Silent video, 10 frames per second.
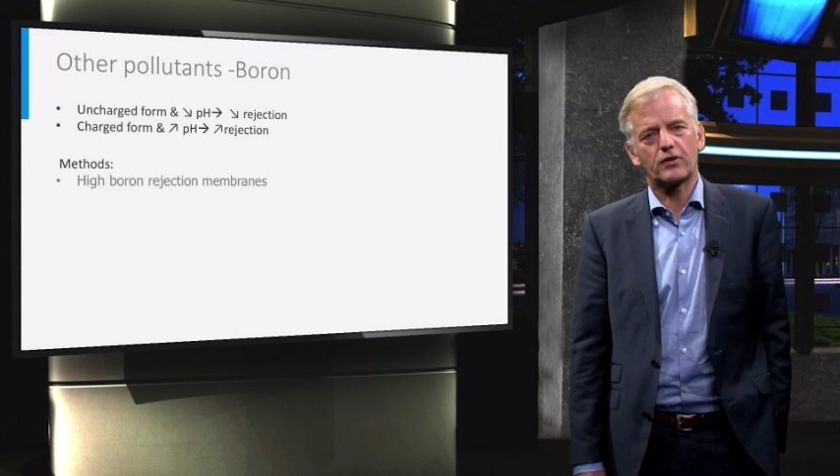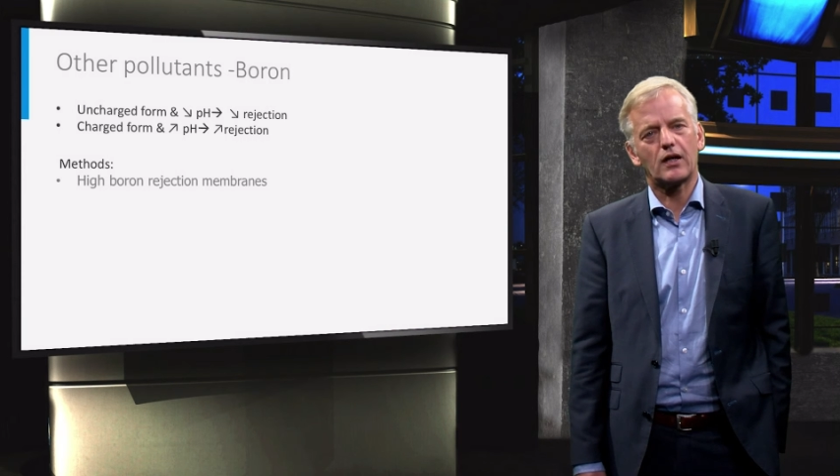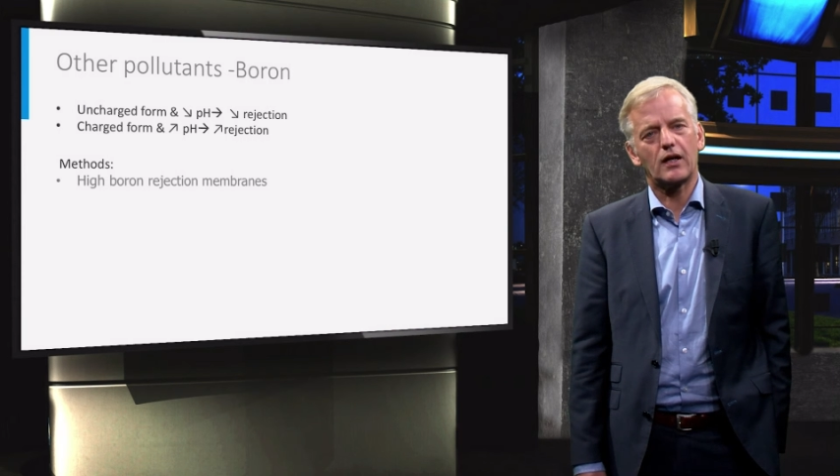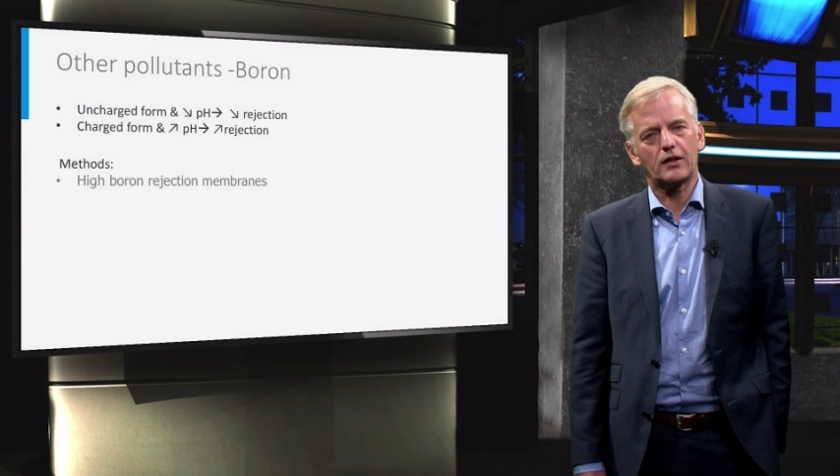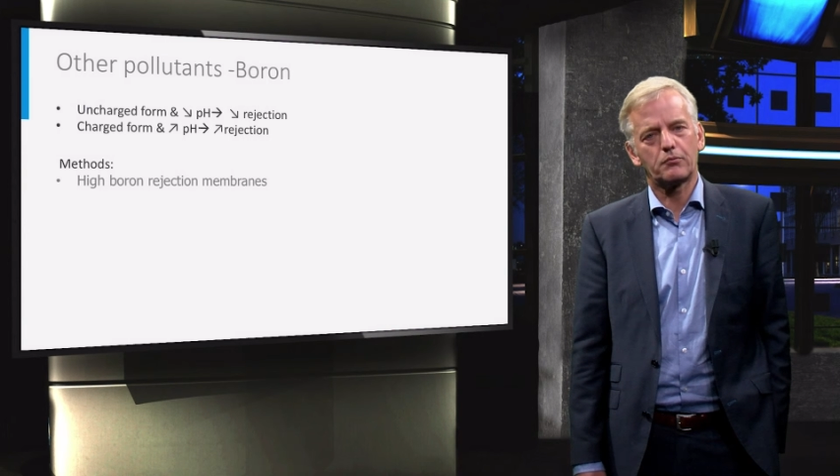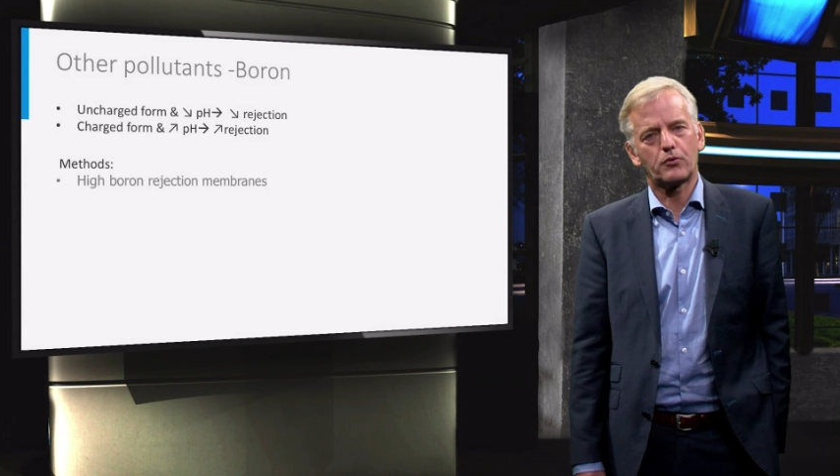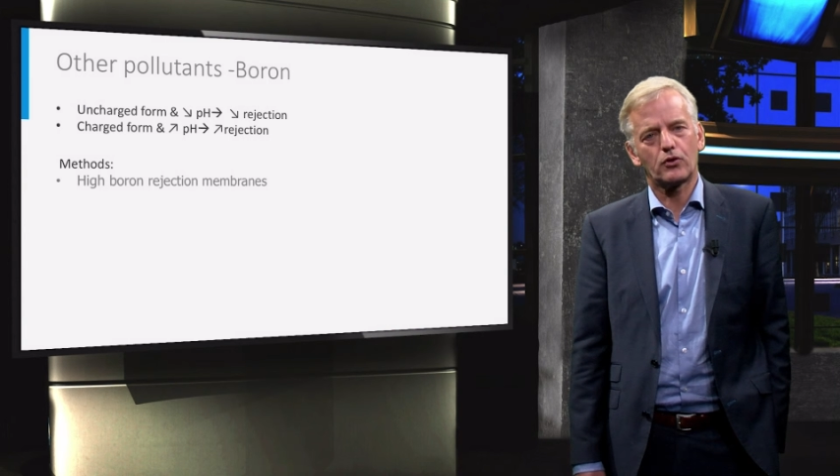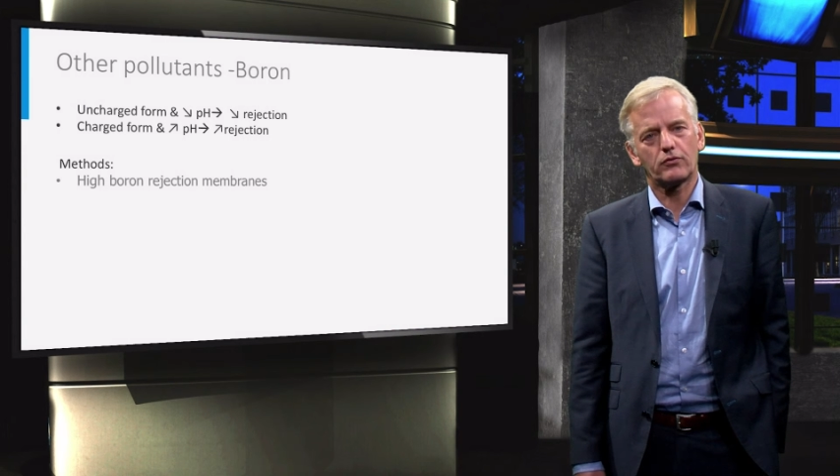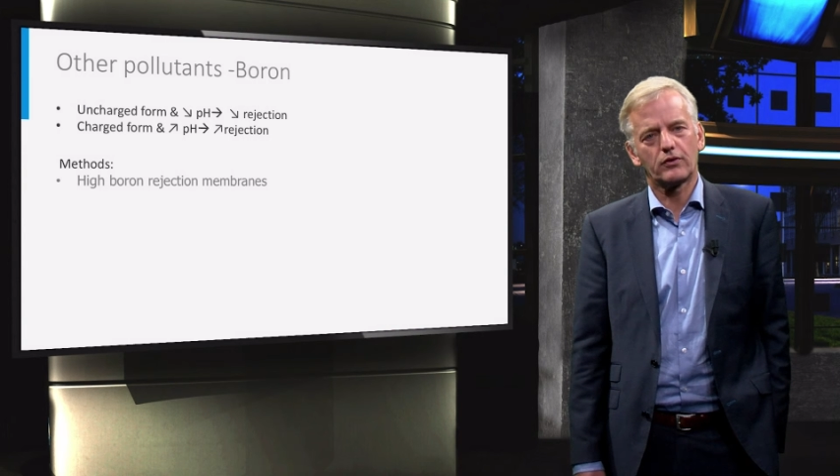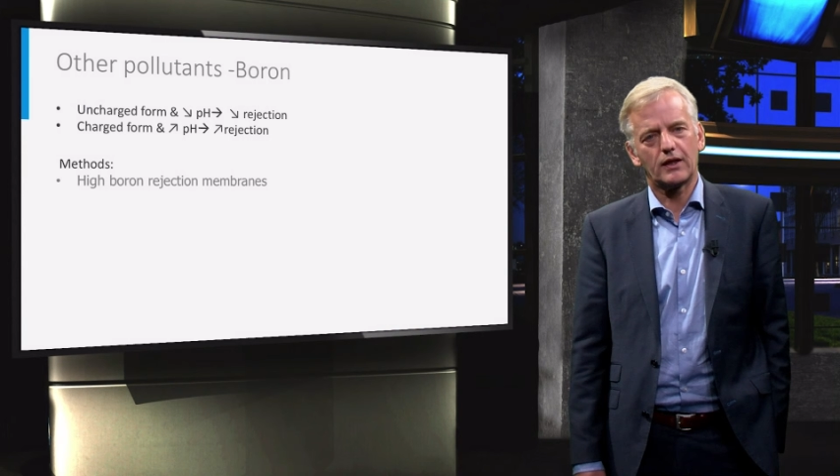high
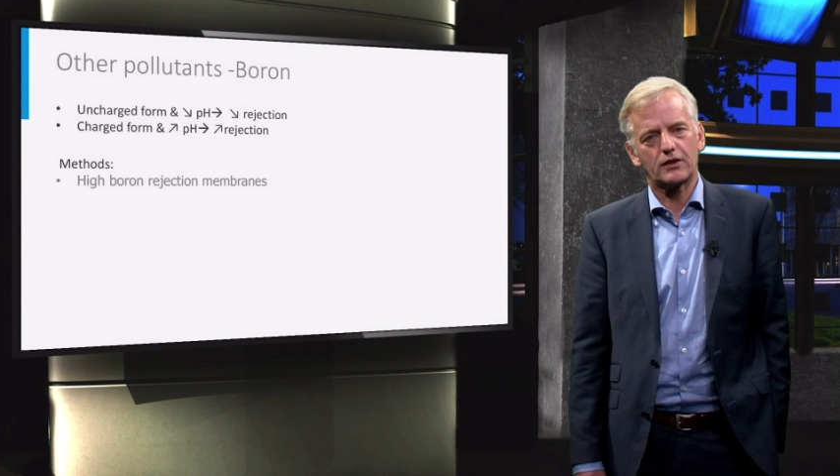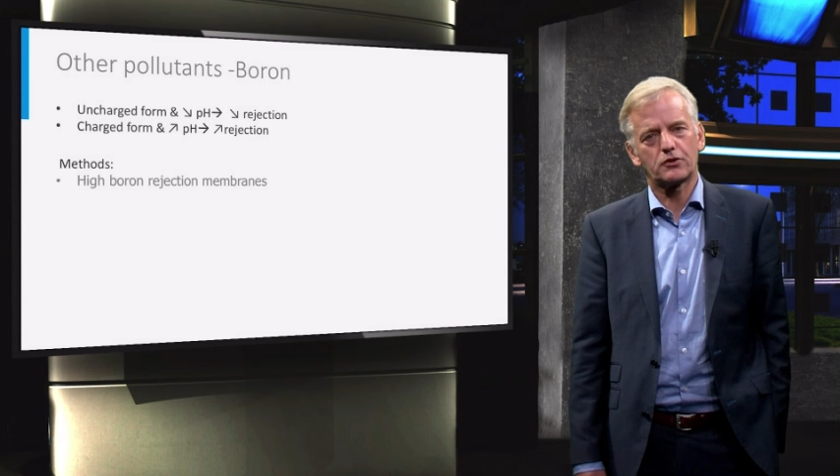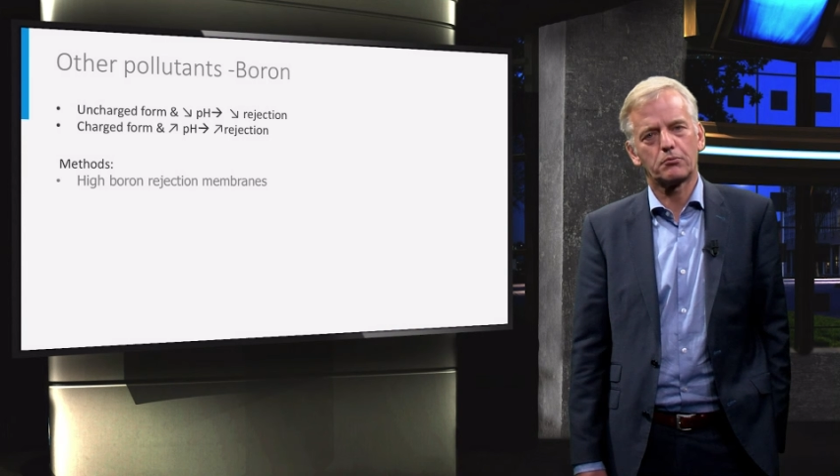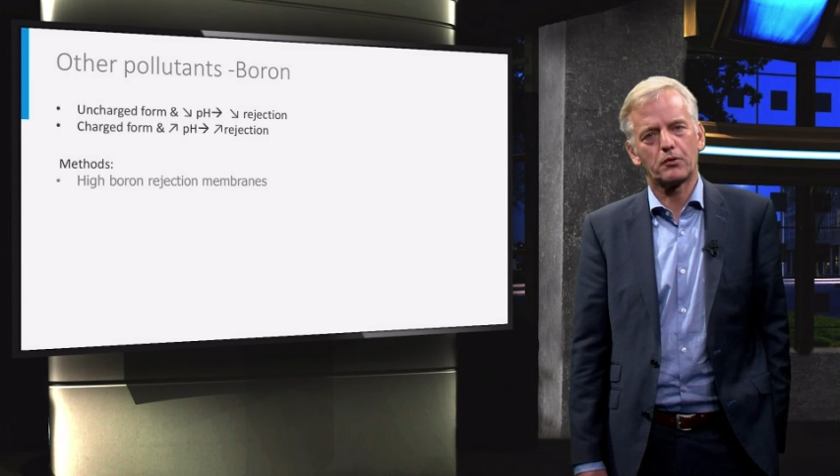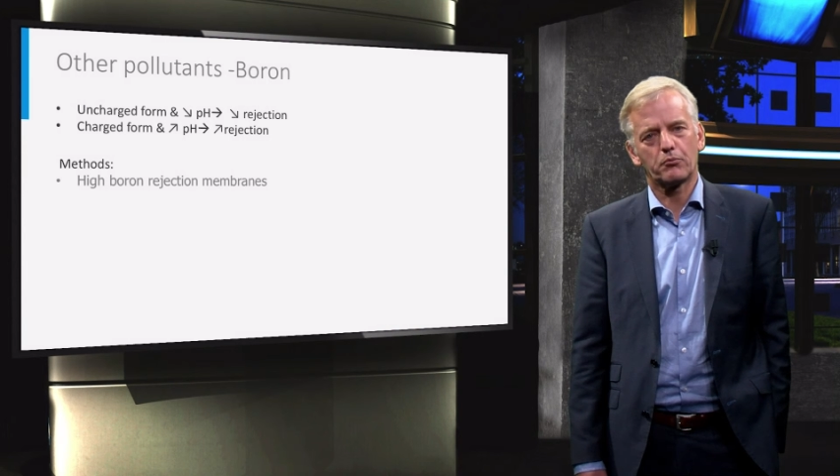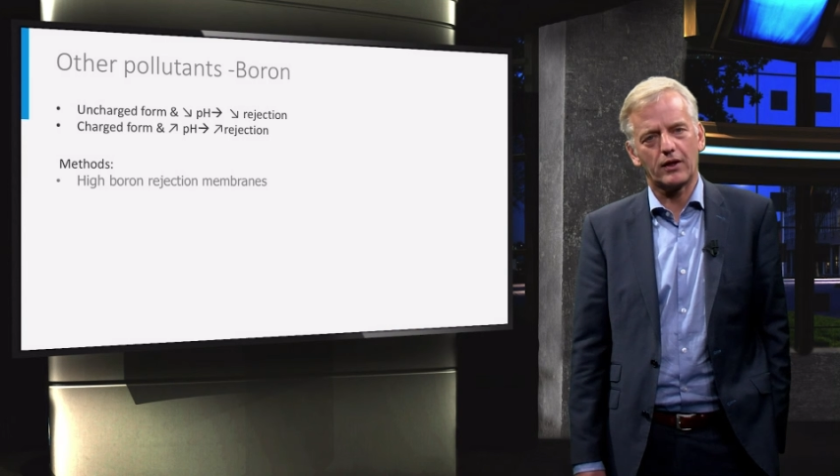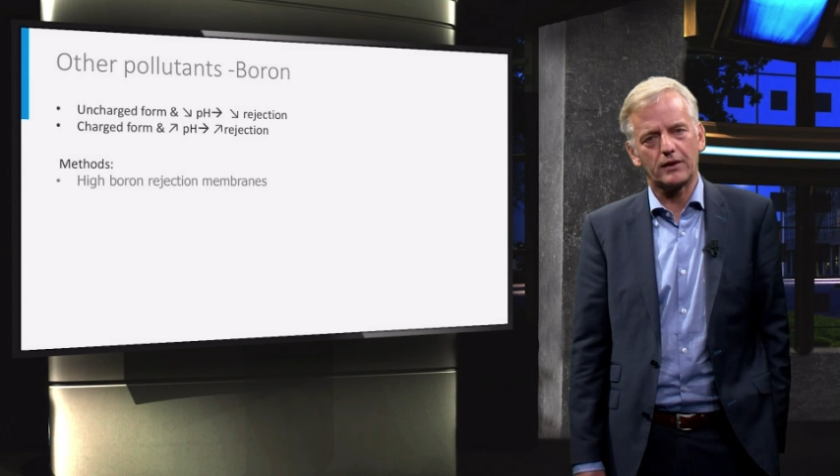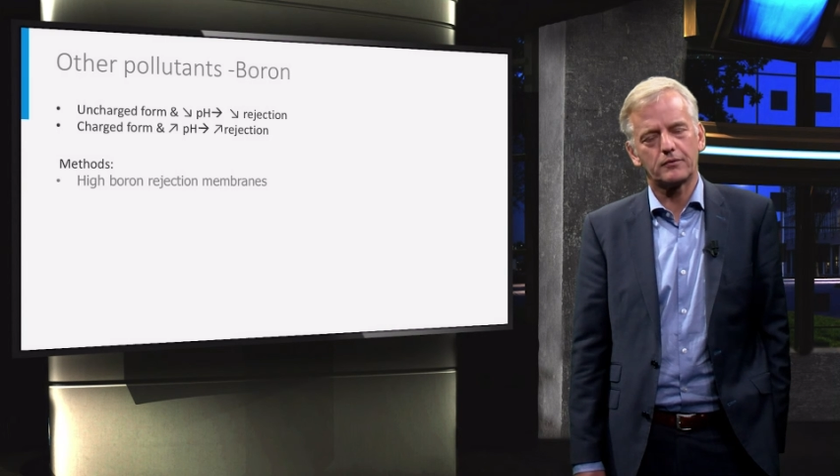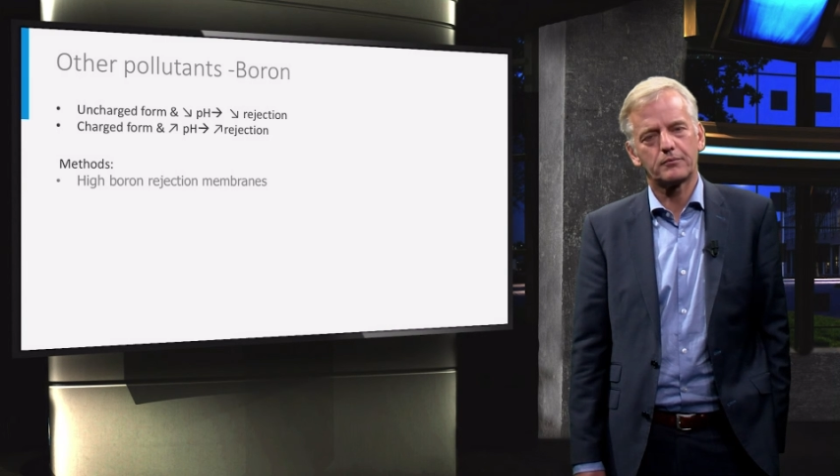boron reaction membrane,